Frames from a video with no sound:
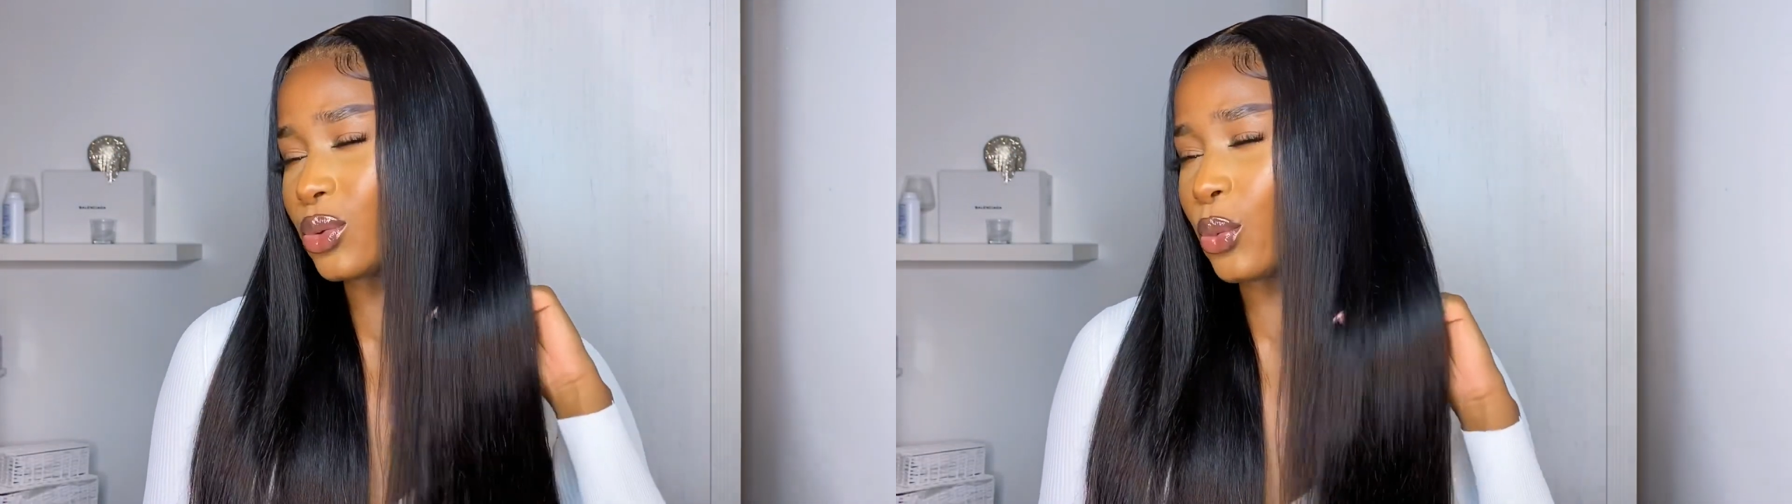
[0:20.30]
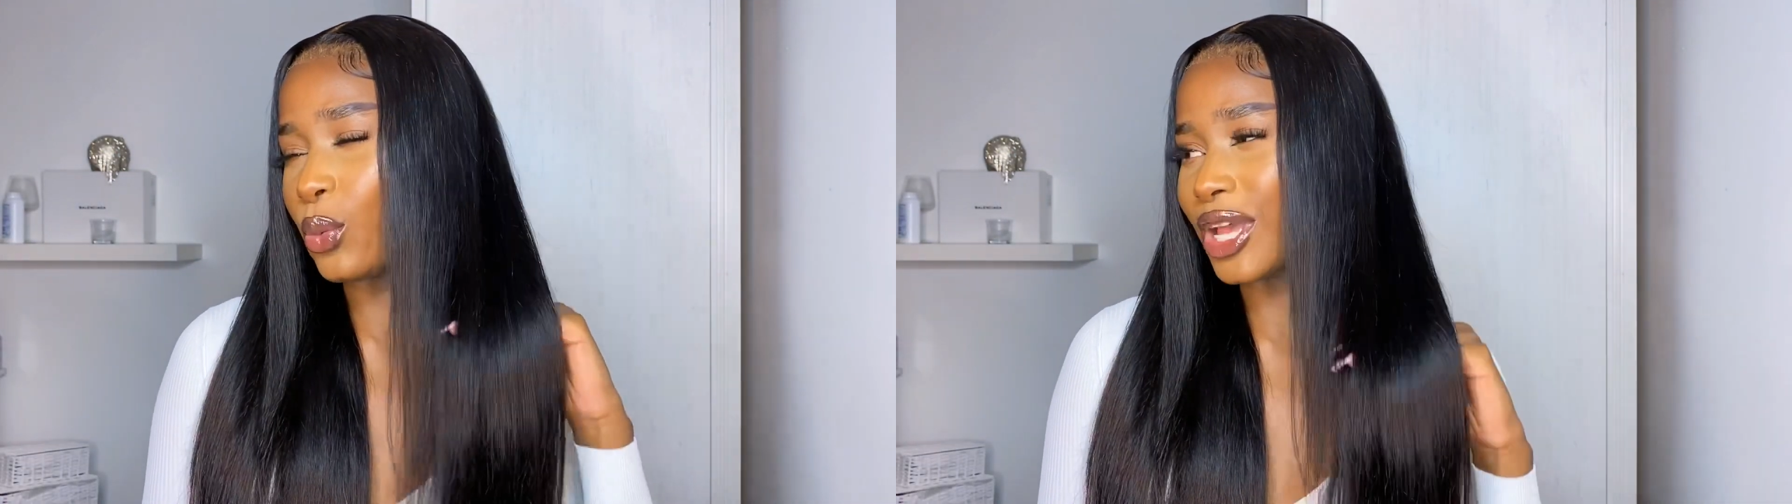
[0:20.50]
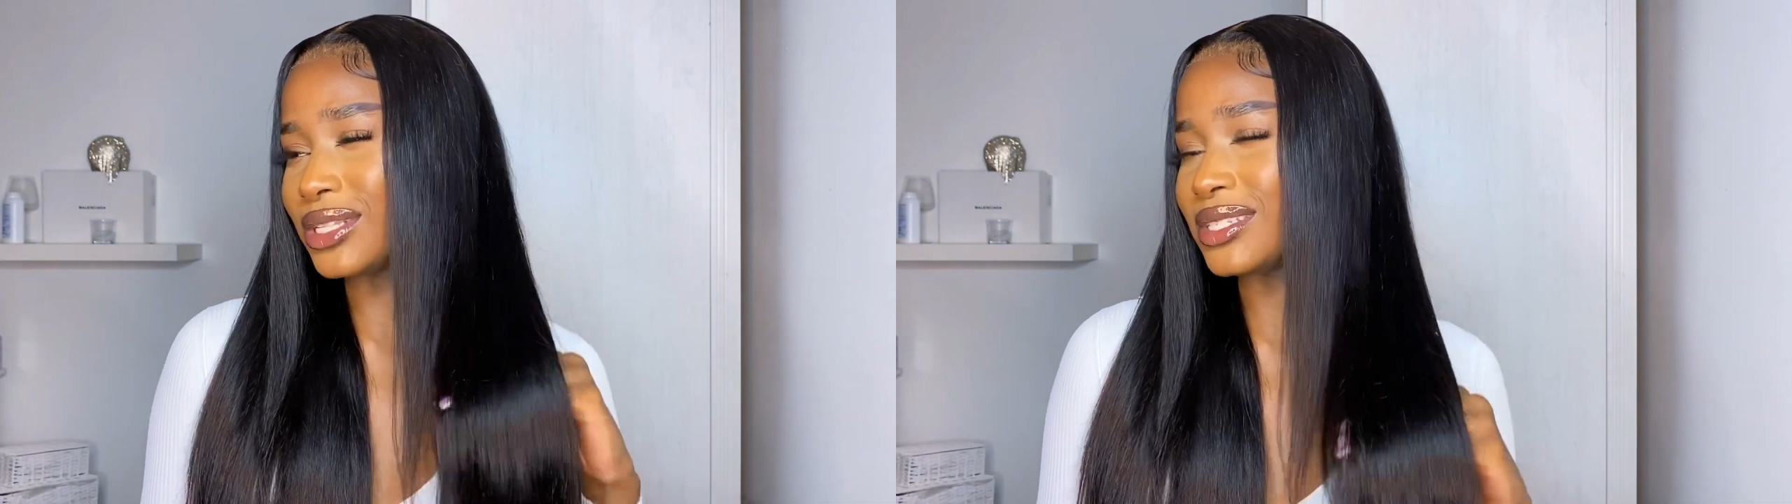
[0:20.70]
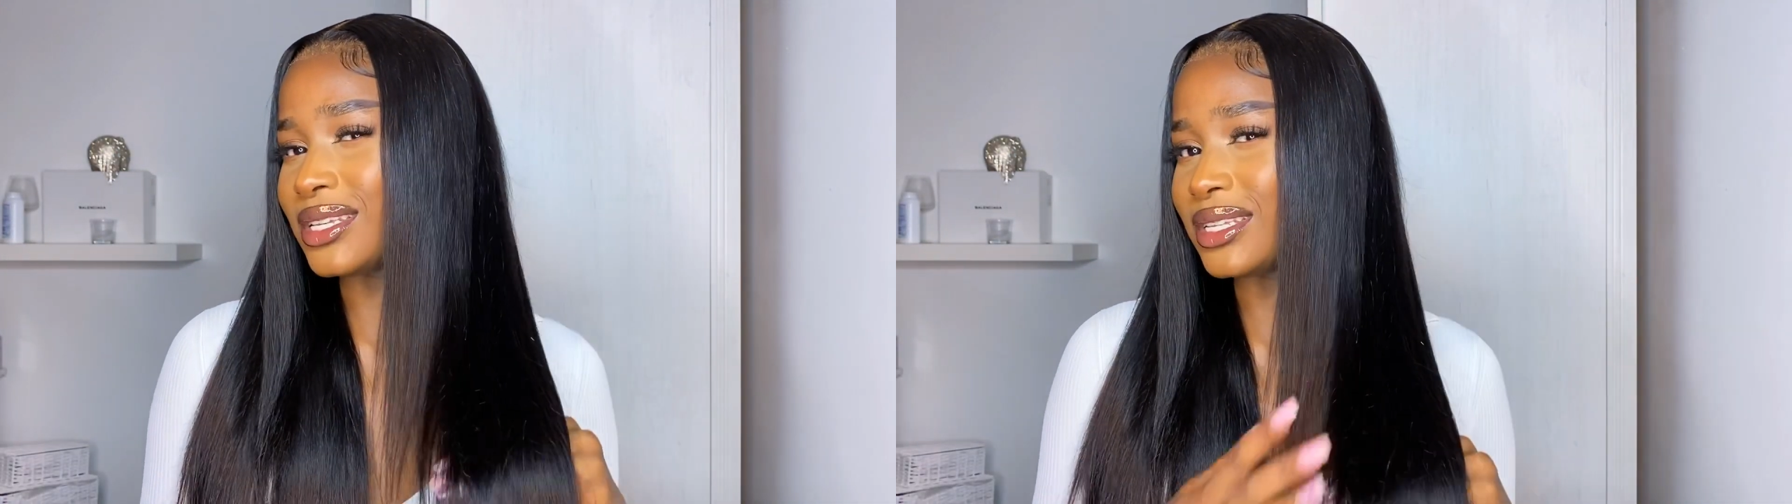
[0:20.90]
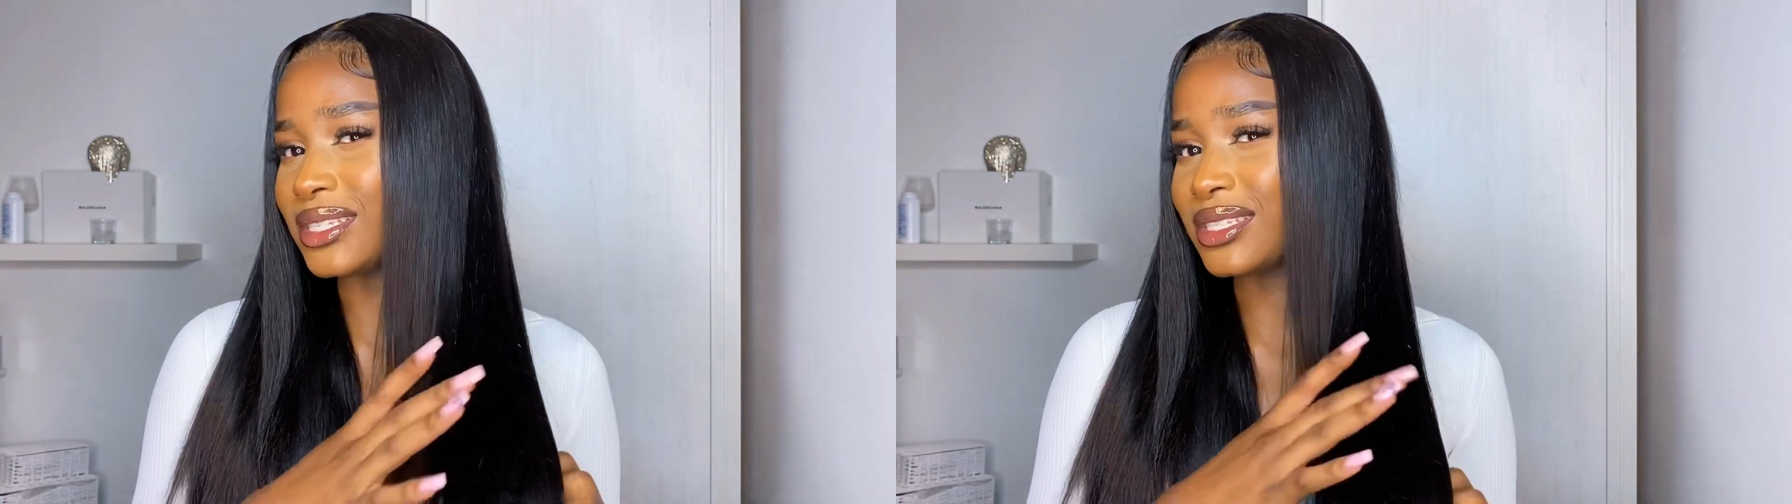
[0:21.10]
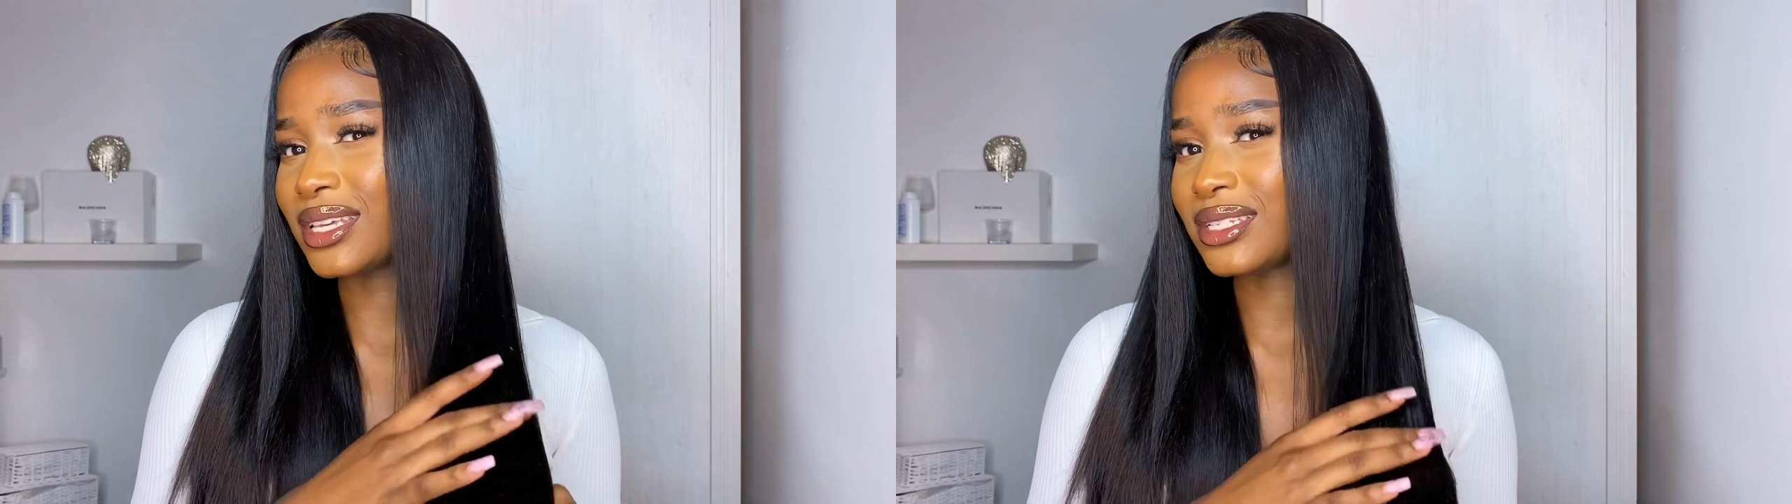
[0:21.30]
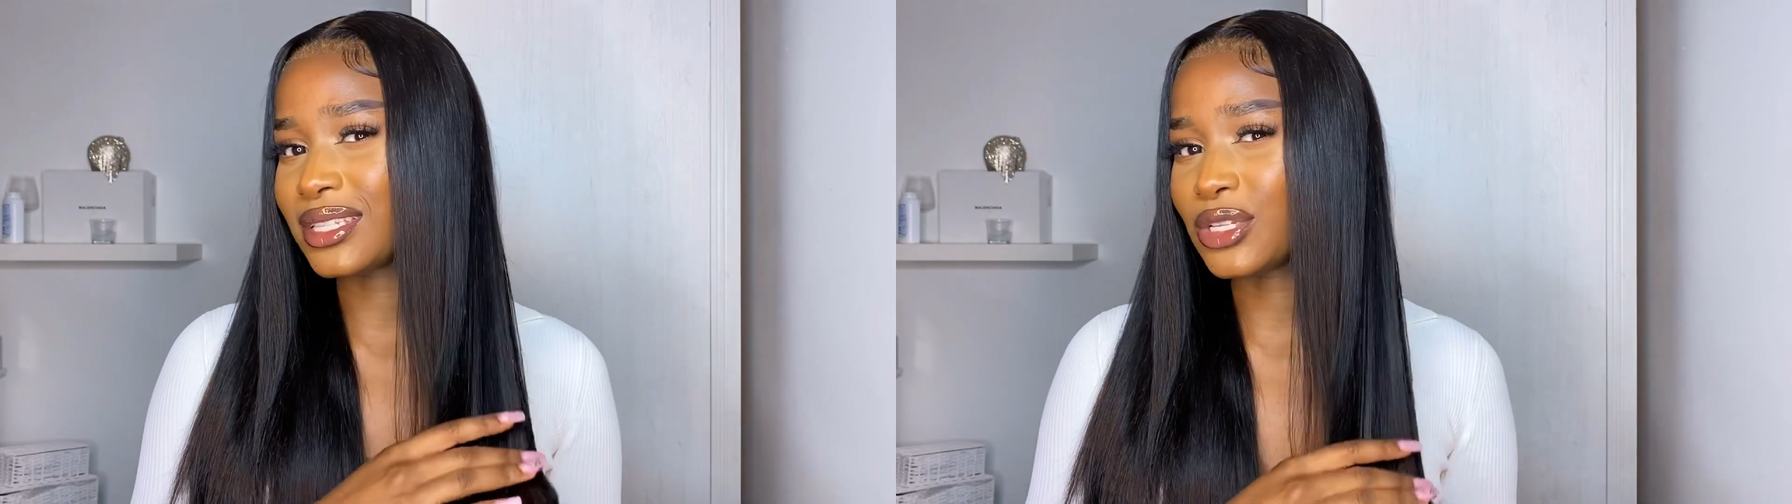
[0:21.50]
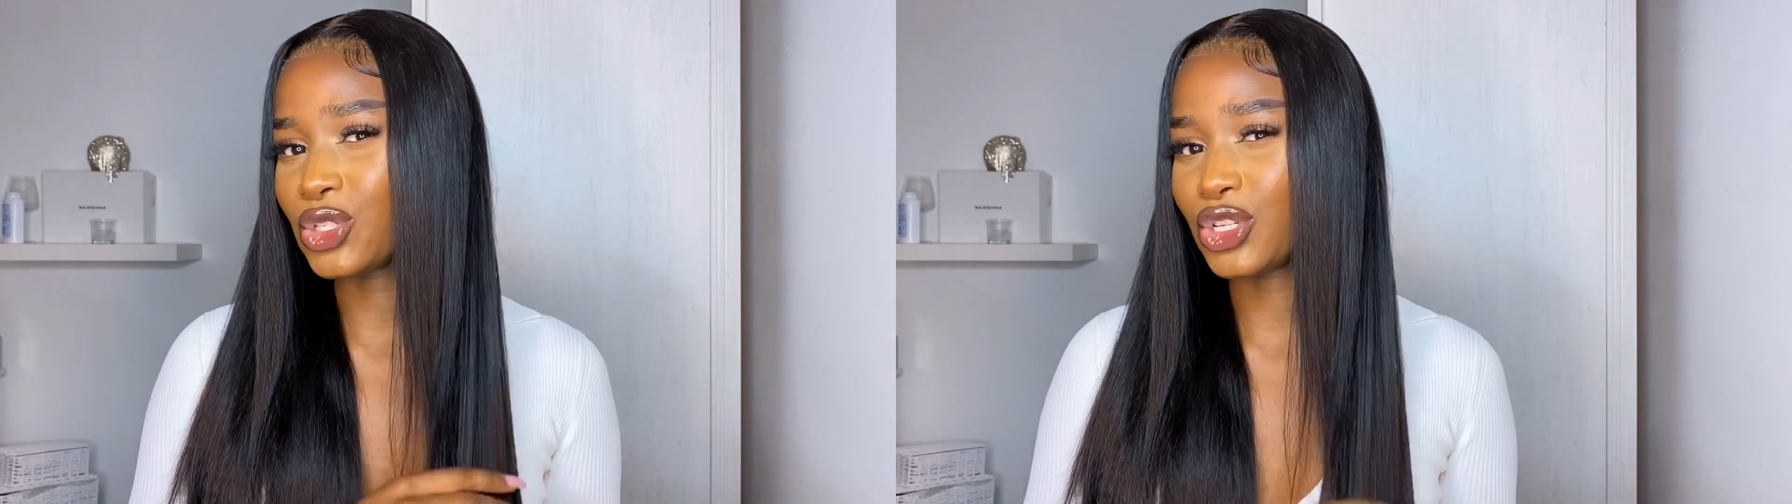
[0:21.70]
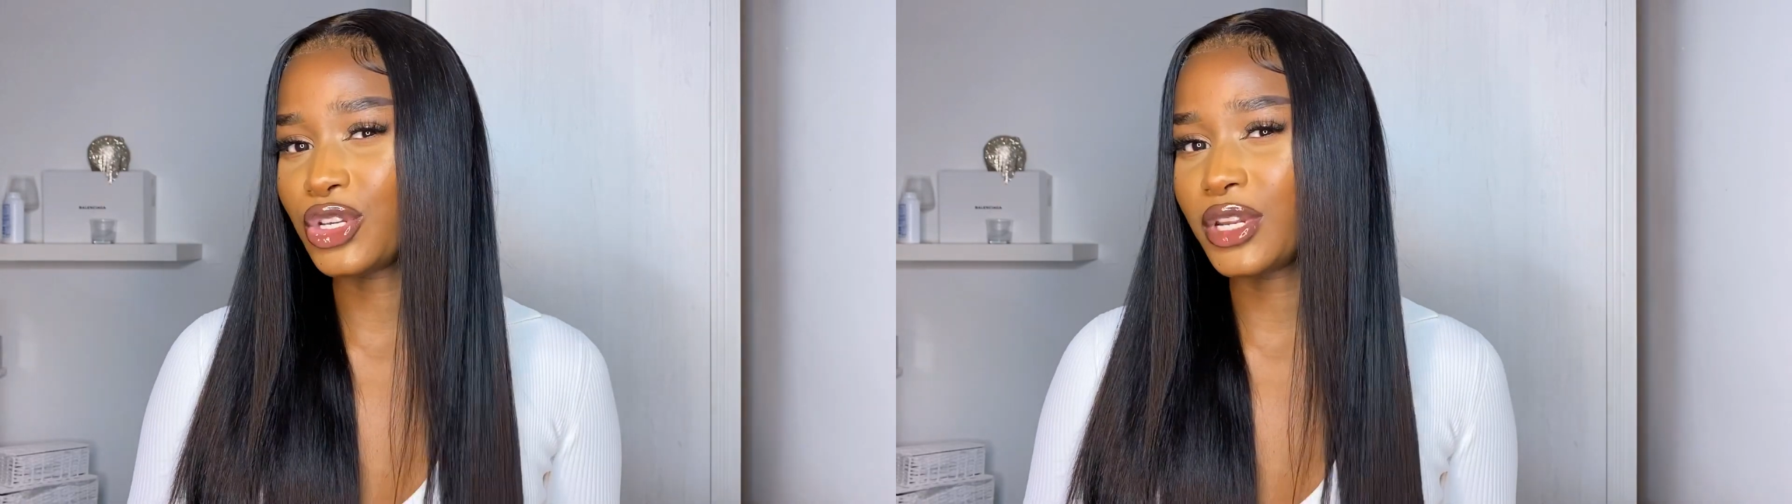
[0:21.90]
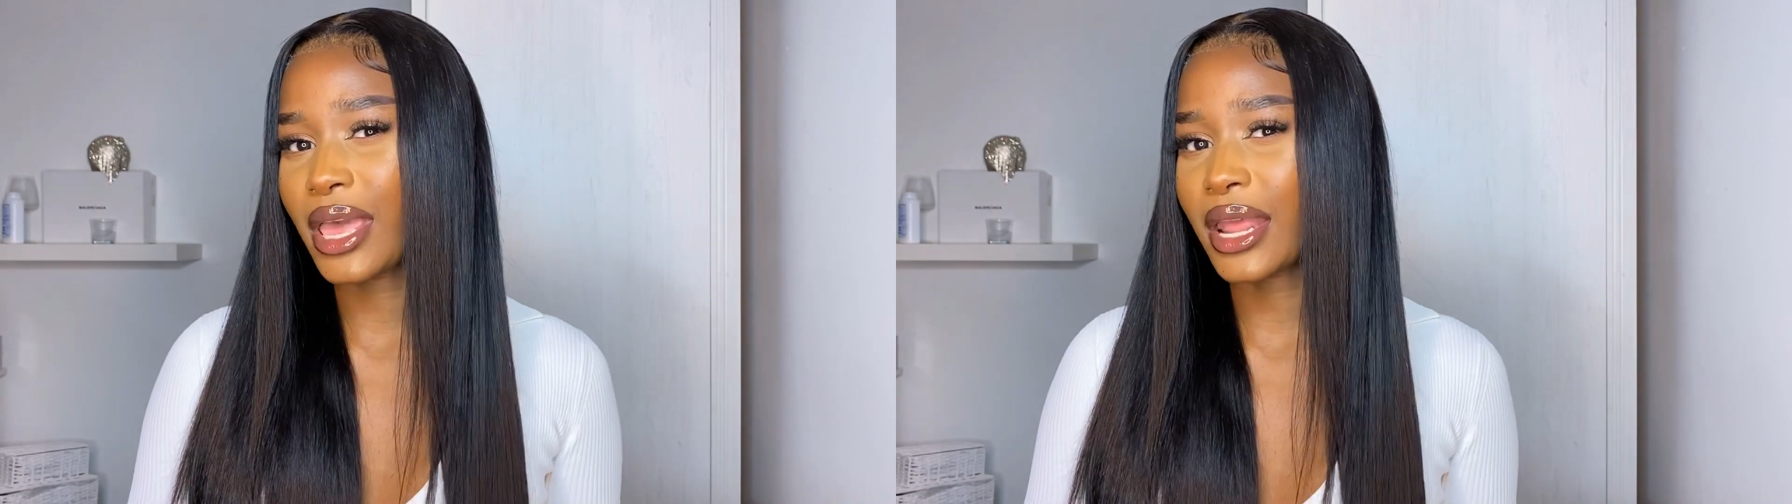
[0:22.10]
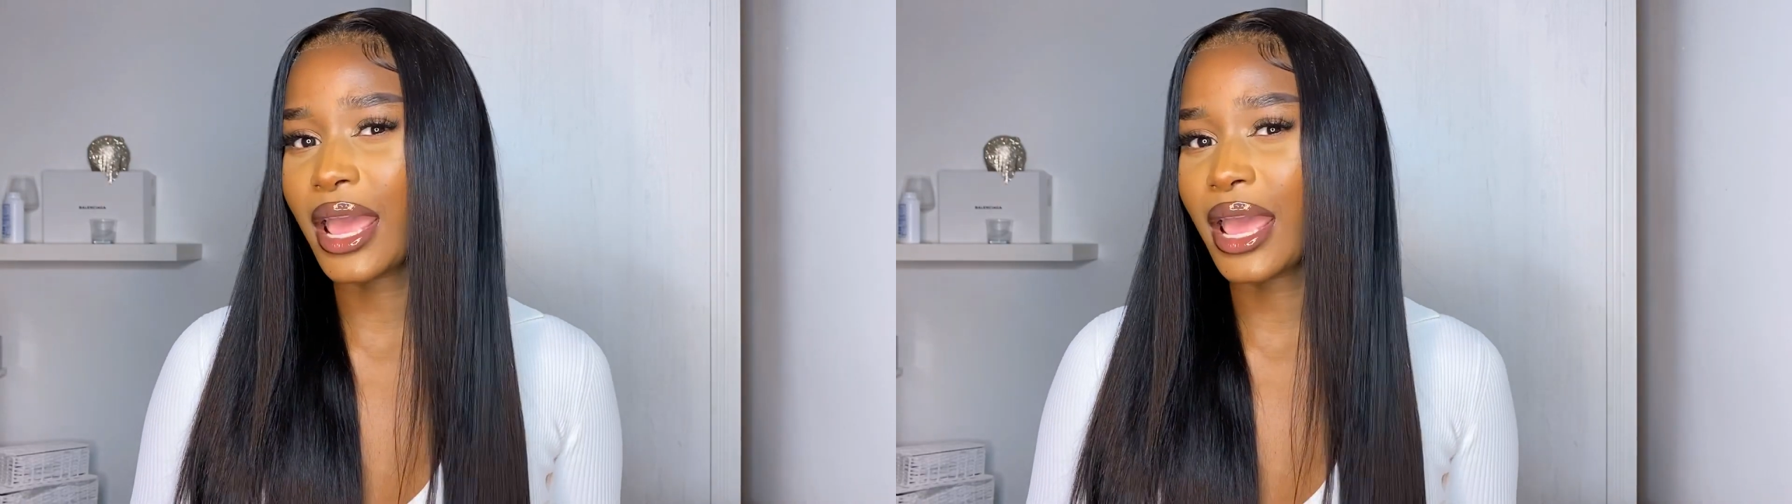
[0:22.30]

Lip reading: 26-inch unit,